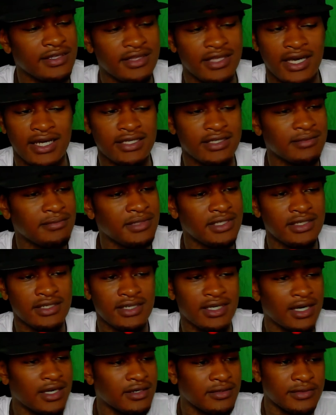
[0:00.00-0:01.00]
Thought the meter
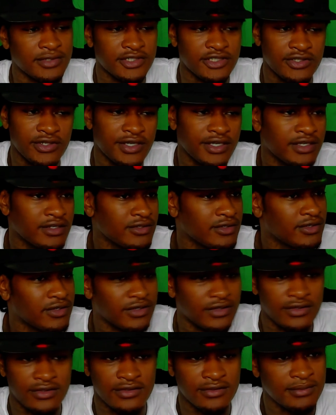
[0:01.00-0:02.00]
got a restraining
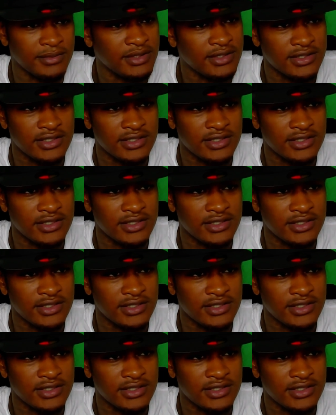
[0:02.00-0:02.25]
order on me.